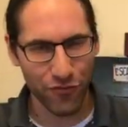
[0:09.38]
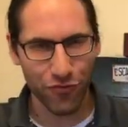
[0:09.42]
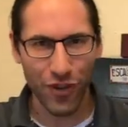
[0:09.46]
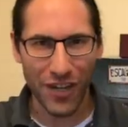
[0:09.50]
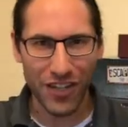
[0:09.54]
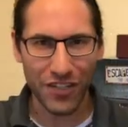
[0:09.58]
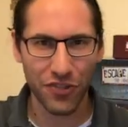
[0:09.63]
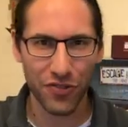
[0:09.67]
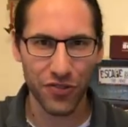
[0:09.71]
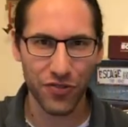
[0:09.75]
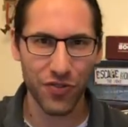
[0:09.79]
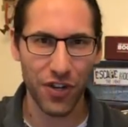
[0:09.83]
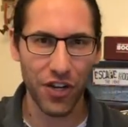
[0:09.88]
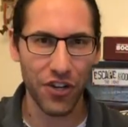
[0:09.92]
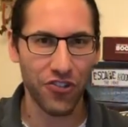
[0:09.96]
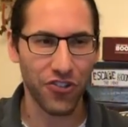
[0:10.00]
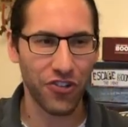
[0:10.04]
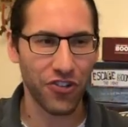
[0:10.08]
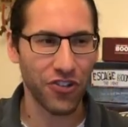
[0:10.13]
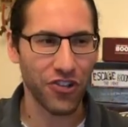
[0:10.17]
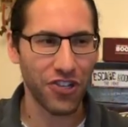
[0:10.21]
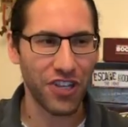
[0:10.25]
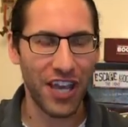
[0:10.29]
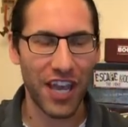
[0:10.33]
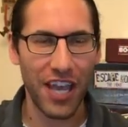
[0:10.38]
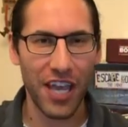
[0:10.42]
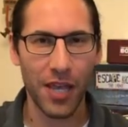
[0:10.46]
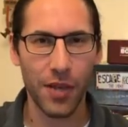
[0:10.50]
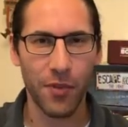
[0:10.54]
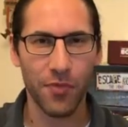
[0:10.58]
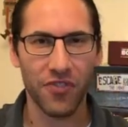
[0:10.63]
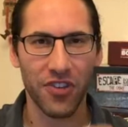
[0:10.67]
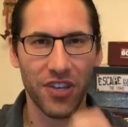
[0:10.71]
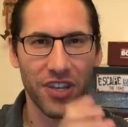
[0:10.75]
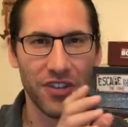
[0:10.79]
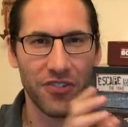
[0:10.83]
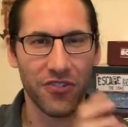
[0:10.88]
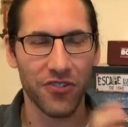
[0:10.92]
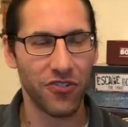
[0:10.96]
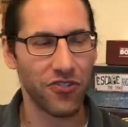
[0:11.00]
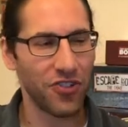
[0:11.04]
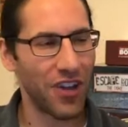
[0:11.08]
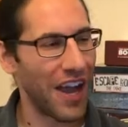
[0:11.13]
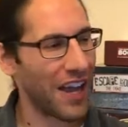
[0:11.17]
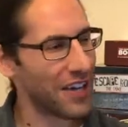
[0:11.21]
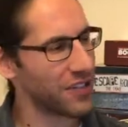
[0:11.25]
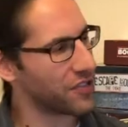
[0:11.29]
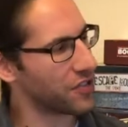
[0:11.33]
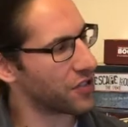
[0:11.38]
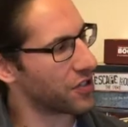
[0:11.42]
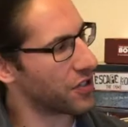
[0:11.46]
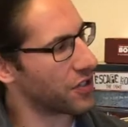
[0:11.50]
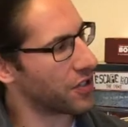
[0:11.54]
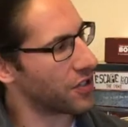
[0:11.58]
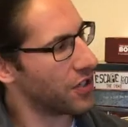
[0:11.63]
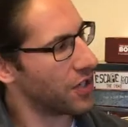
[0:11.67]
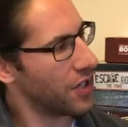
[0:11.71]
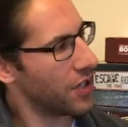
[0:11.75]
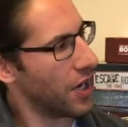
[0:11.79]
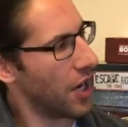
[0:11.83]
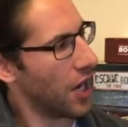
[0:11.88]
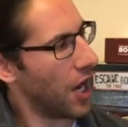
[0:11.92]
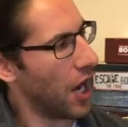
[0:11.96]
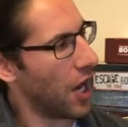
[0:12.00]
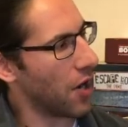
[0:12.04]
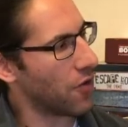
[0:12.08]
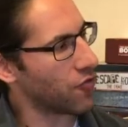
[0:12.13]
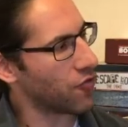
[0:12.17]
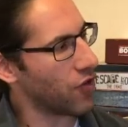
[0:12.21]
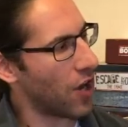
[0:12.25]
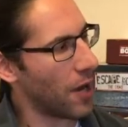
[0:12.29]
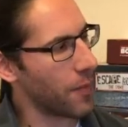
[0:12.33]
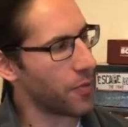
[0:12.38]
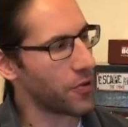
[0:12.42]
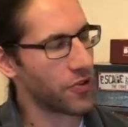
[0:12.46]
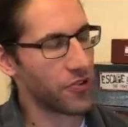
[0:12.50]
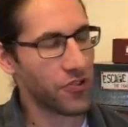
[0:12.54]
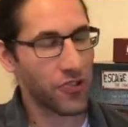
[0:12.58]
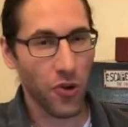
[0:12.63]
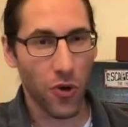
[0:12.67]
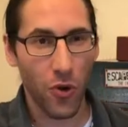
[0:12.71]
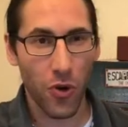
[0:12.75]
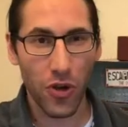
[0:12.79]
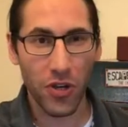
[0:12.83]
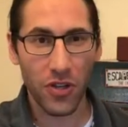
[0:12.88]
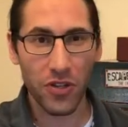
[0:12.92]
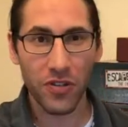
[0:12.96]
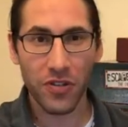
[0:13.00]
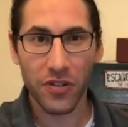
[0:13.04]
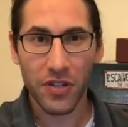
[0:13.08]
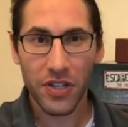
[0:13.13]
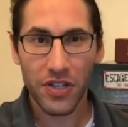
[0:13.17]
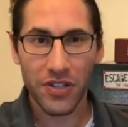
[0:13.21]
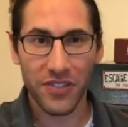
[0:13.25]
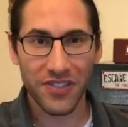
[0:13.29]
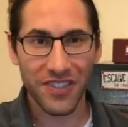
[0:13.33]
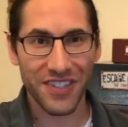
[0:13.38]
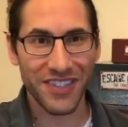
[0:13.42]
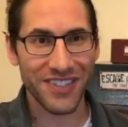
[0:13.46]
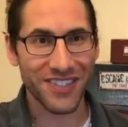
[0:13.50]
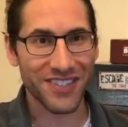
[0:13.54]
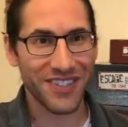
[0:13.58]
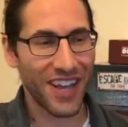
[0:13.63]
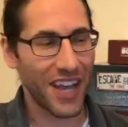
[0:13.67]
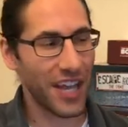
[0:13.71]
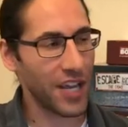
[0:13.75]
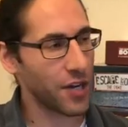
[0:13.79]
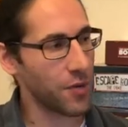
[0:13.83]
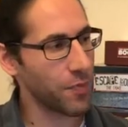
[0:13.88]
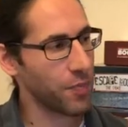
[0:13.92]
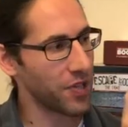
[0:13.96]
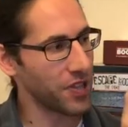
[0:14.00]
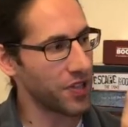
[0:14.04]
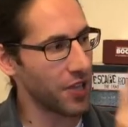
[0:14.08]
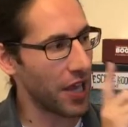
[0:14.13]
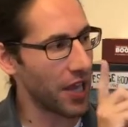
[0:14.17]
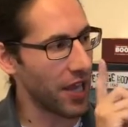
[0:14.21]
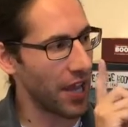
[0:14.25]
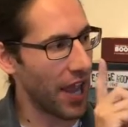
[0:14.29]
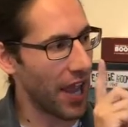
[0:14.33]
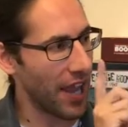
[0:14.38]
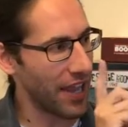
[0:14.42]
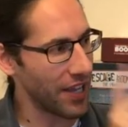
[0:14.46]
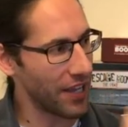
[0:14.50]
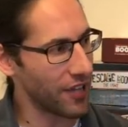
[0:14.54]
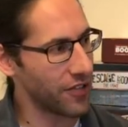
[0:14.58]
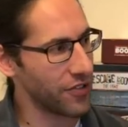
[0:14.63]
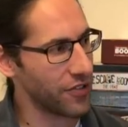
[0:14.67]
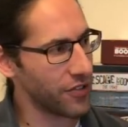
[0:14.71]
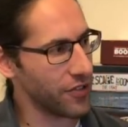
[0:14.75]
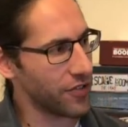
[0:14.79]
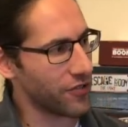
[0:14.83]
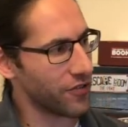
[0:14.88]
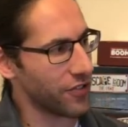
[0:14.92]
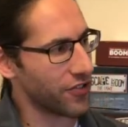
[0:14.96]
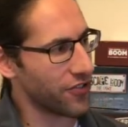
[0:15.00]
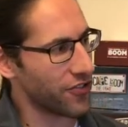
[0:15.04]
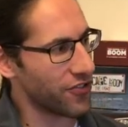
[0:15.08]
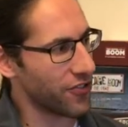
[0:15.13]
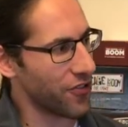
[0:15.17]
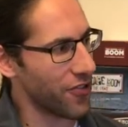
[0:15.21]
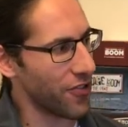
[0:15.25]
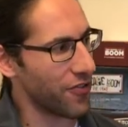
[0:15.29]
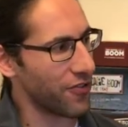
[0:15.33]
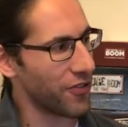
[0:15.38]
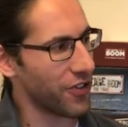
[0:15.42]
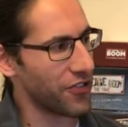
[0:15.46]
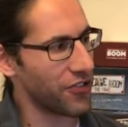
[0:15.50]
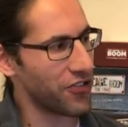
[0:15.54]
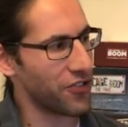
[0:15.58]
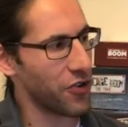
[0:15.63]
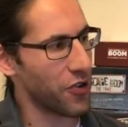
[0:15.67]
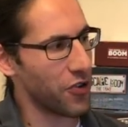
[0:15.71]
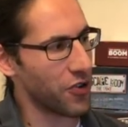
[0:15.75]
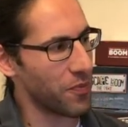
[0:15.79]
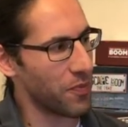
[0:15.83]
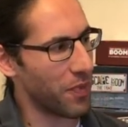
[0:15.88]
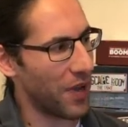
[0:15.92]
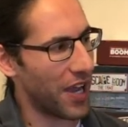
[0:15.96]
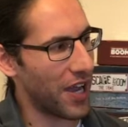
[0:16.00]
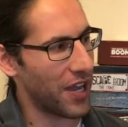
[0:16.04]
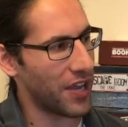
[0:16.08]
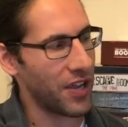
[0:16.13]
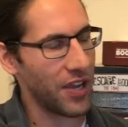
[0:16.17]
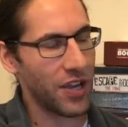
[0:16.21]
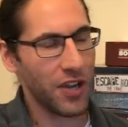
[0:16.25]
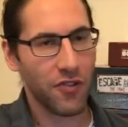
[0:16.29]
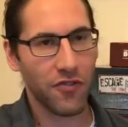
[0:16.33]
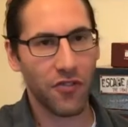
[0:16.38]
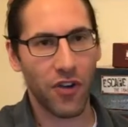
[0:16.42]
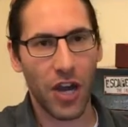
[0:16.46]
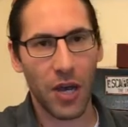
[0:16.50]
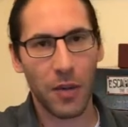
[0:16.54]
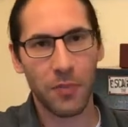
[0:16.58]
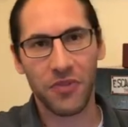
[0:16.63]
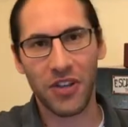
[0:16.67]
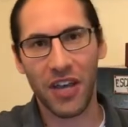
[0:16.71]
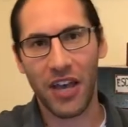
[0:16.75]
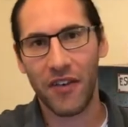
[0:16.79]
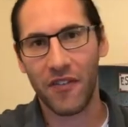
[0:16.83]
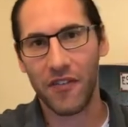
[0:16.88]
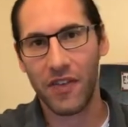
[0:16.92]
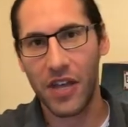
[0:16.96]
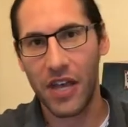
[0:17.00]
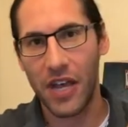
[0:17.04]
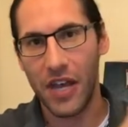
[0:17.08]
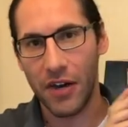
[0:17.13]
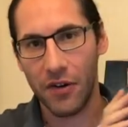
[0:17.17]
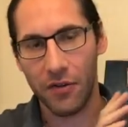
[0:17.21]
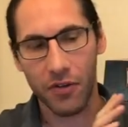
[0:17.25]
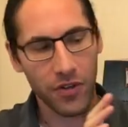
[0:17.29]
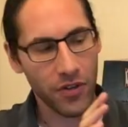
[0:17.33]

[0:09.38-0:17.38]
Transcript: Restoration Games. It's Dr. Robert Doyle is the designer, but they include the restored by Rob Daviau.